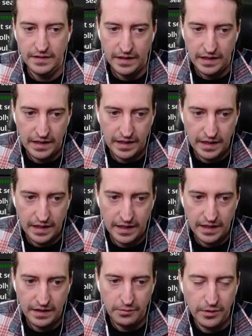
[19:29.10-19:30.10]

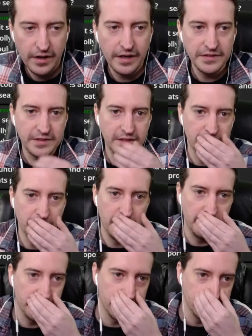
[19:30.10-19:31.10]
Where else do the
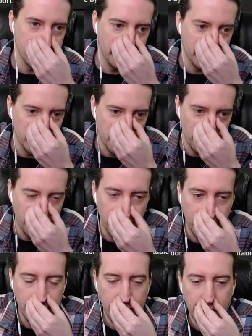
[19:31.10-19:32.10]
Republicans have control
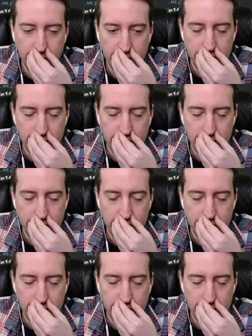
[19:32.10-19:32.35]
right now?